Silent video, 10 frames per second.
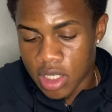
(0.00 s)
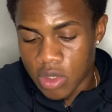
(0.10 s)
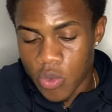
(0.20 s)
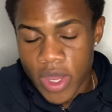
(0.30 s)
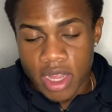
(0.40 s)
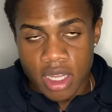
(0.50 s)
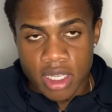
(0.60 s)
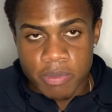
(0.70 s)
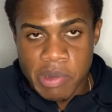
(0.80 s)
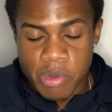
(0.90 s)
weight
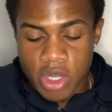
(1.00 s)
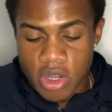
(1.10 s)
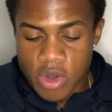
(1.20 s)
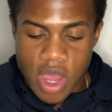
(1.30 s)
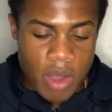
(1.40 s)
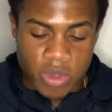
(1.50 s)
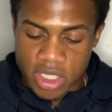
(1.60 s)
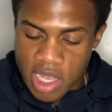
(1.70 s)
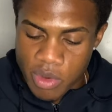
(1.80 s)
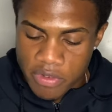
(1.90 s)
loss people go, I would
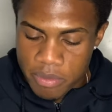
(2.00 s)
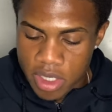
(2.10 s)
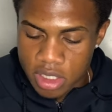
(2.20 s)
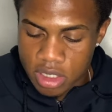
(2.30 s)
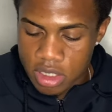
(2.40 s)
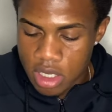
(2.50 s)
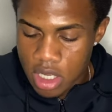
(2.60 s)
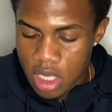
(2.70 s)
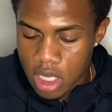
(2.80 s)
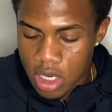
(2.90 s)
stay away from this,
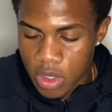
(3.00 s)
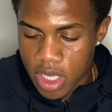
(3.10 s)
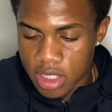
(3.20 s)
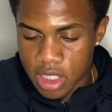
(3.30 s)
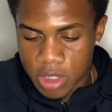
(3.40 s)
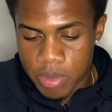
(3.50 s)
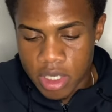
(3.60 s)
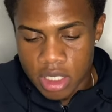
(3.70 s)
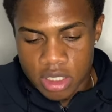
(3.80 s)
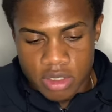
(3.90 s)
okay, just
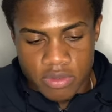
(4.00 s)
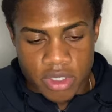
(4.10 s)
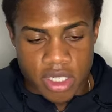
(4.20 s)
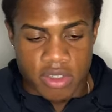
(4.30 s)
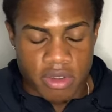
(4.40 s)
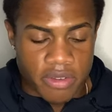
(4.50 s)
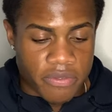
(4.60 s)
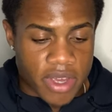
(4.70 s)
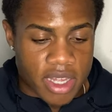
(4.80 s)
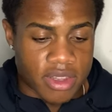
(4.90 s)
because of the saturated
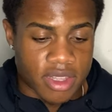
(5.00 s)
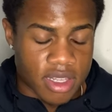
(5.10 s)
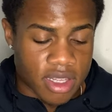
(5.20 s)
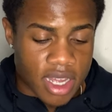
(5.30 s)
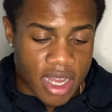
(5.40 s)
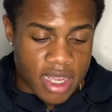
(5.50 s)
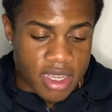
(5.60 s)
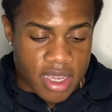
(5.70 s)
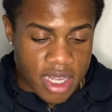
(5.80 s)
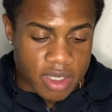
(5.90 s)
fat, the high
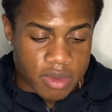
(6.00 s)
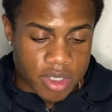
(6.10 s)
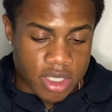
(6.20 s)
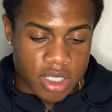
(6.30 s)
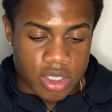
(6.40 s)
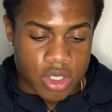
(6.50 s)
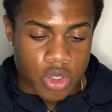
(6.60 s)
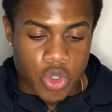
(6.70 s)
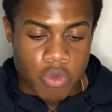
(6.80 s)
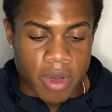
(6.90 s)
in calories, and
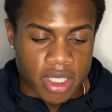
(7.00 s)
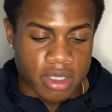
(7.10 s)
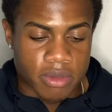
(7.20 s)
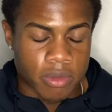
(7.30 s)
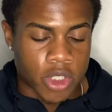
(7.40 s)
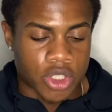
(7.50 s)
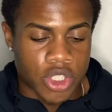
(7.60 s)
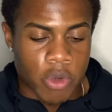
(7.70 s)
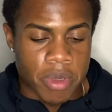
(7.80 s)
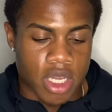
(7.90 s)
you might
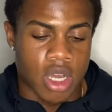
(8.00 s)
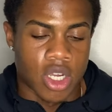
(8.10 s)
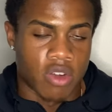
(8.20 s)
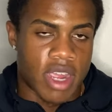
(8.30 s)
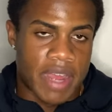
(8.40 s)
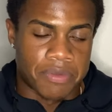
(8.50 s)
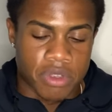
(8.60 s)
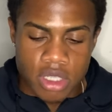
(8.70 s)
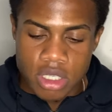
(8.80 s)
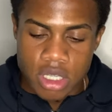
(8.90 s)
still being hungry after
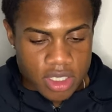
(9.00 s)
this.